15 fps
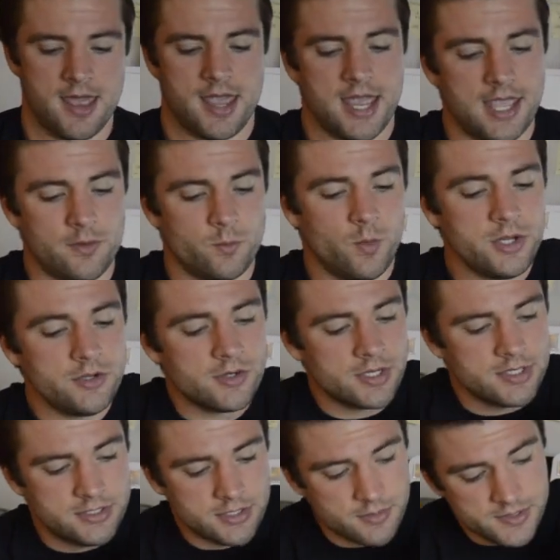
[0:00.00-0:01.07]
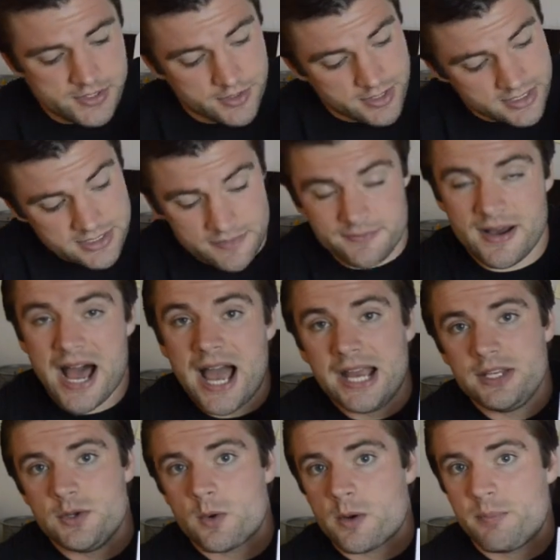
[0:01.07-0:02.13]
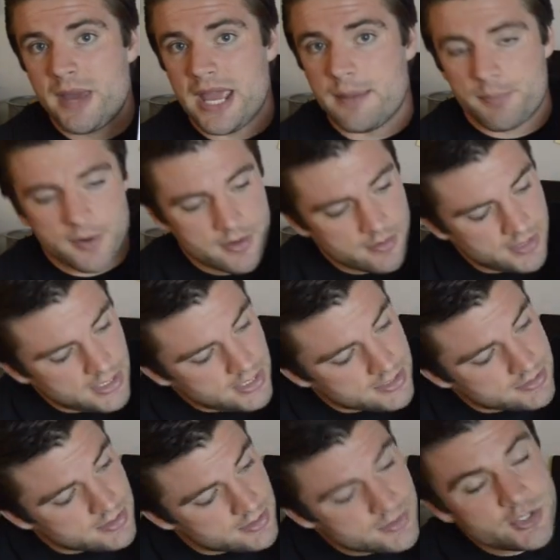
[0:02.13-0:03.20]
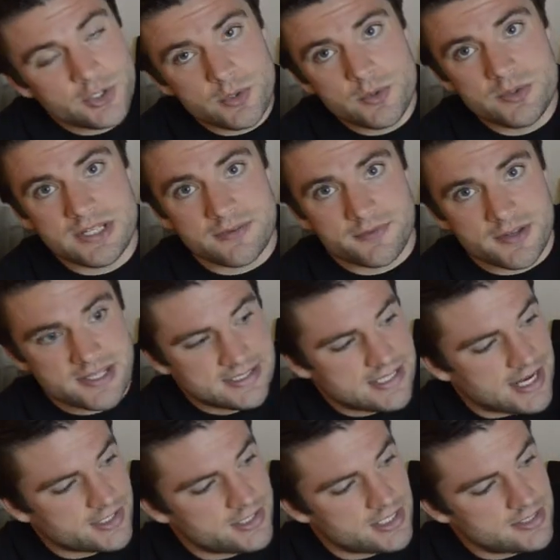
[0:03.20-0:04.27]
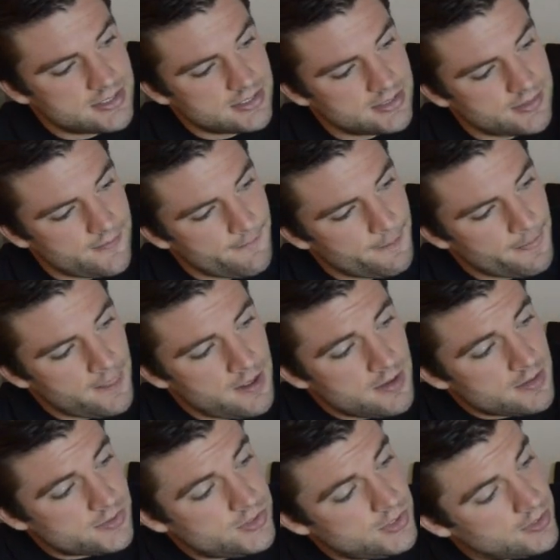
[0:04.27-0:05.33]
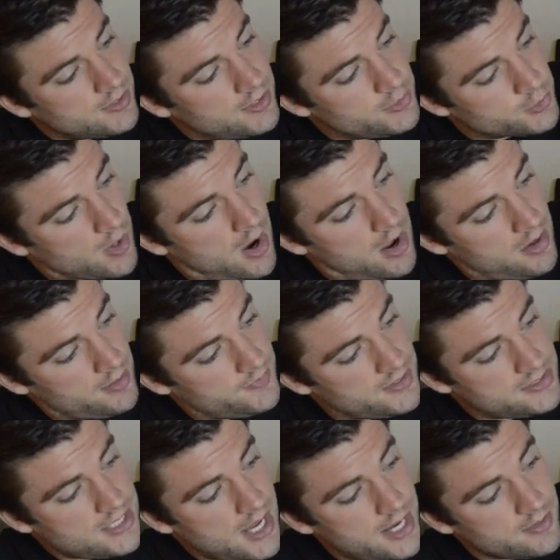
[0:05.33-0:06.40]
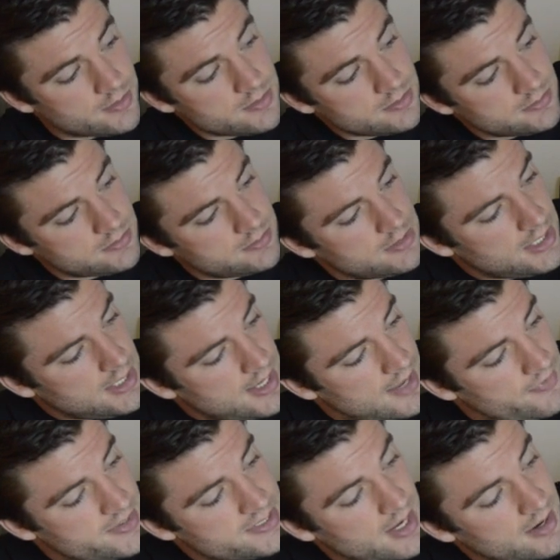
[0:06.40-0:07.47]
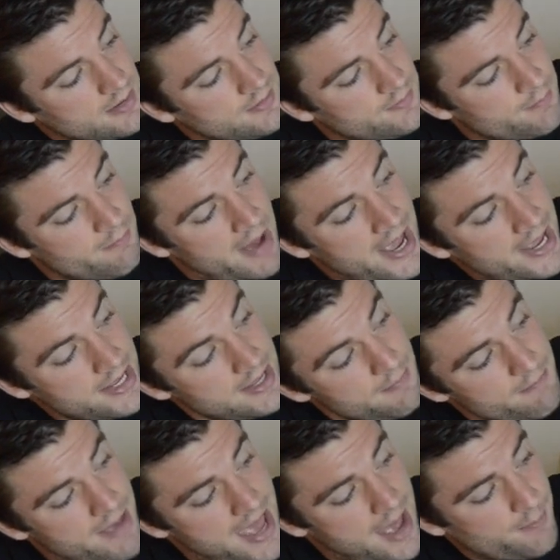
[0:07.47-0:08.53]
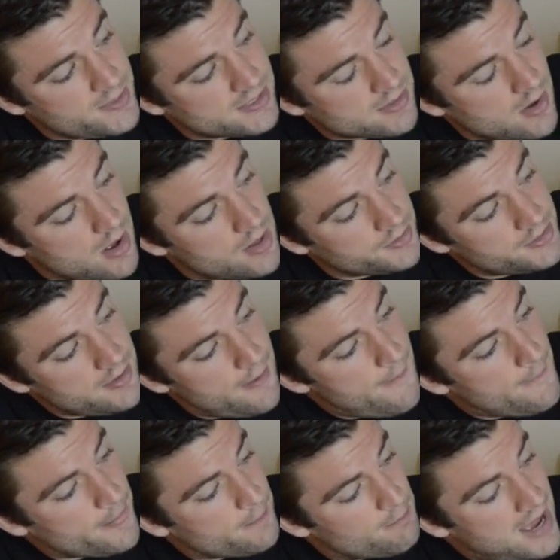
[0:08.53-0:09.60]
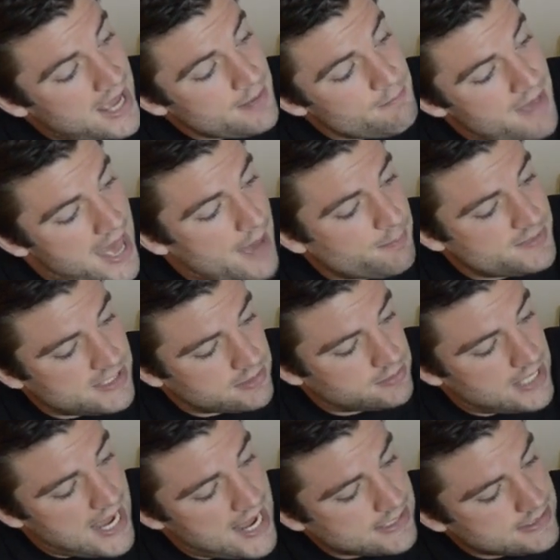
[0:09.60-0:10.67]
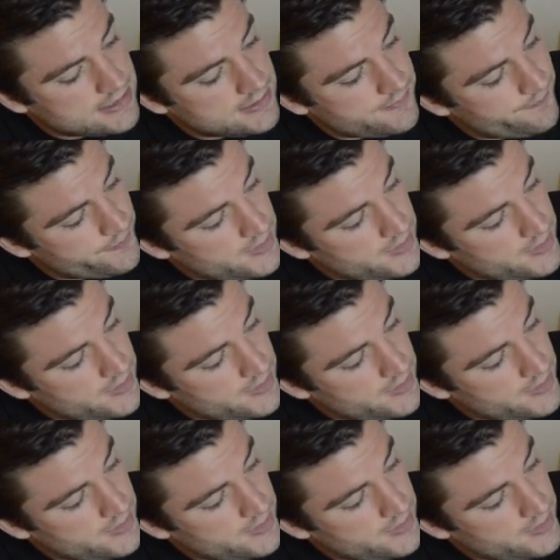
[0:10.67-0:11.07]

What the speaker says: And what you're going to do is you're going to divide your paper into two different sections. So you're going to draw the title, and the title of my map is called My Map to Class.